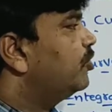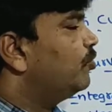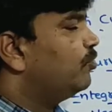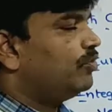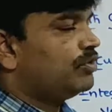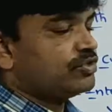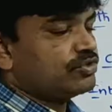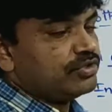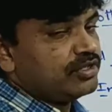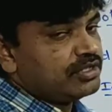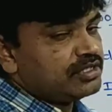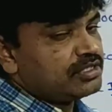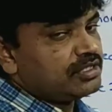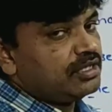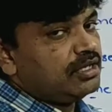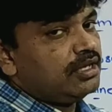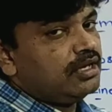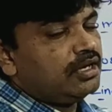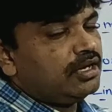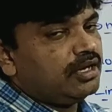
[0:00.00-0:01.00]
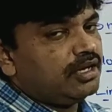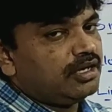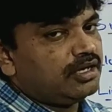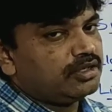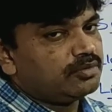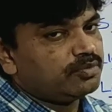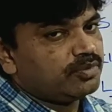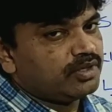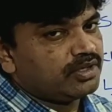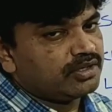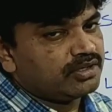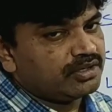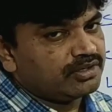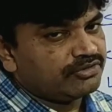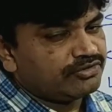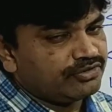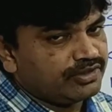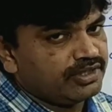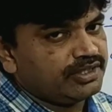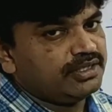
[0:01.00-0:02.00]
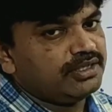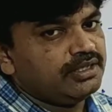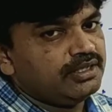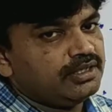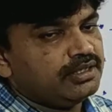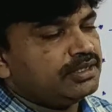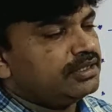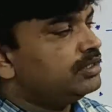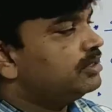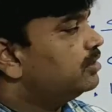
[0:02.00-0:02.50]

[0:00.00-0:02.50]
What, students? R bar of t